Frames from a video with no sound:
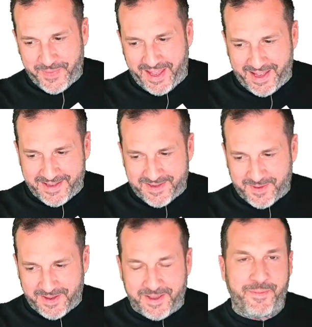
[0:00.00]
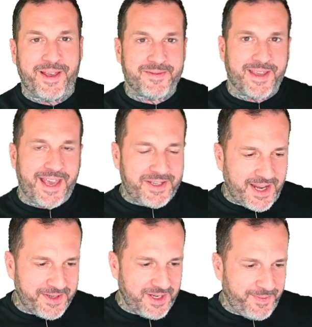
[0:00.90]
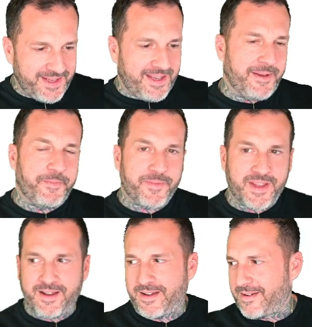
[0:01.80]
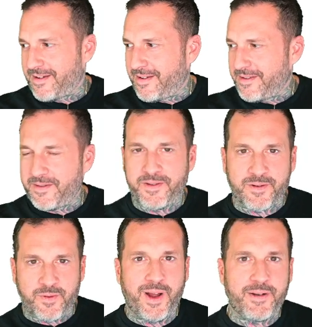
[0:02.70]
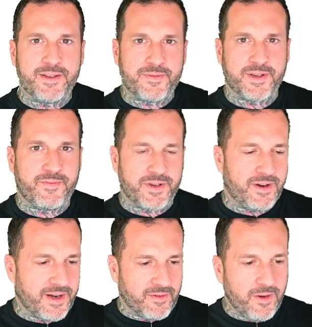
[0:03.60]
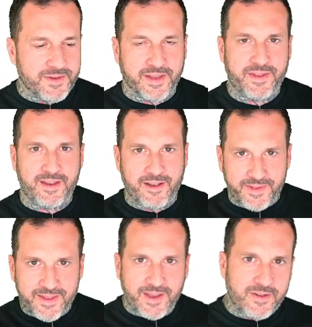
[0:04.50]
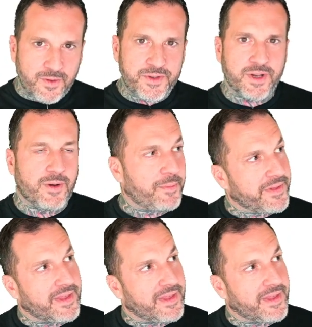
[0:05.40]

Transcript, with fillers: And so I come back, it's like, hey, chat GPT, uh, your, your, queries re returning rows, I think, I think they do show up